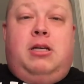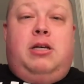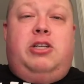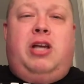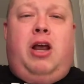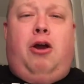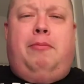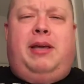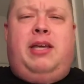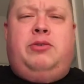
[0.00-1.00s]
JR
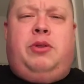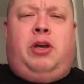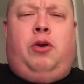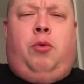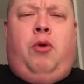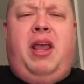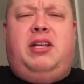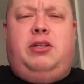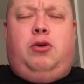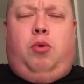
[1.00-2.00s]
begins with a
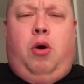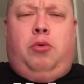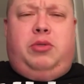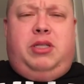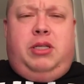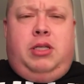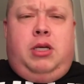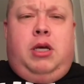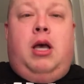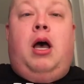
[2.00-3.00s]
great quote.
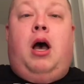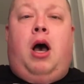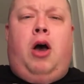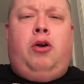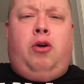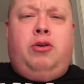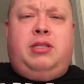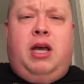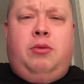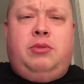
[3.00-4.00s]
Hearst
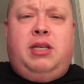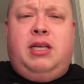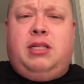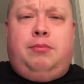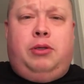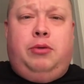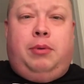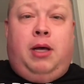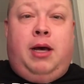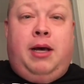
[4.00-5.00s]
Helmsley is a blue
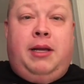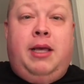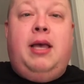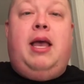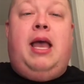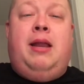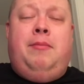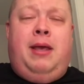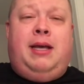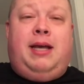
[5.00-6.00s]
blood, and
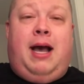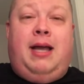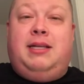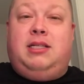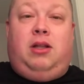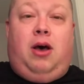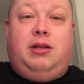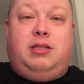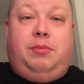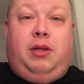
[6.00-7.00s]
Mankind is
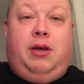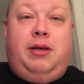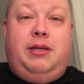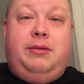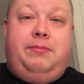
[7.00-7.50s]
lost blood.